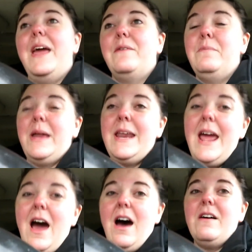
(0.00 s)
have
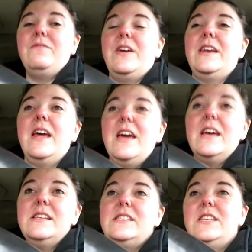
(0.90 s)
Monday off,
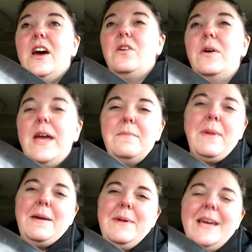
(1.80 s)
and so it
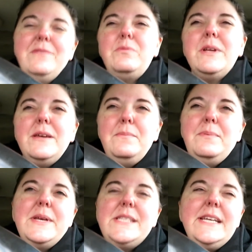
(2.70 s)
might be a really
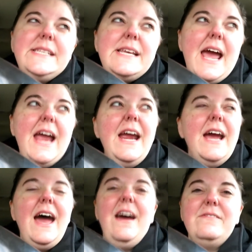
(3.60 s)
busy day.
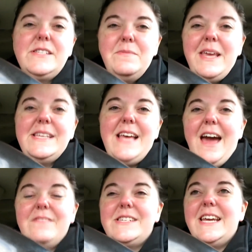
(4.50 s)
I have some things I
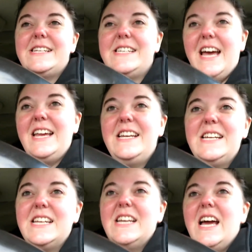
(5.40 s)
have to get
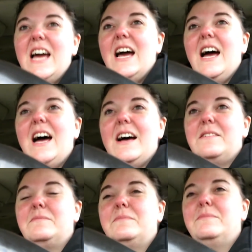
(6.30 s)
done.
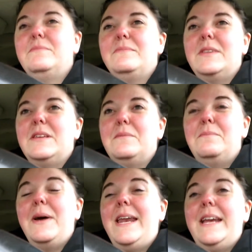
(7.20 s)

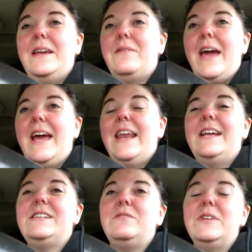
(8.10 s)
Um, but anyway, and
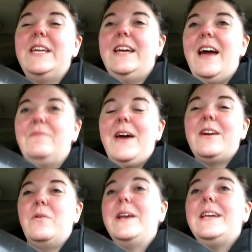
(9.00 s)
I don't really, I'm
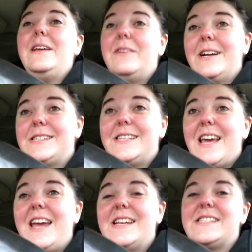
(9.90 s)
not going anywhere
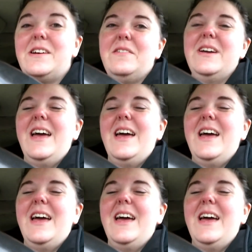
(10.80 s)
tonight, so,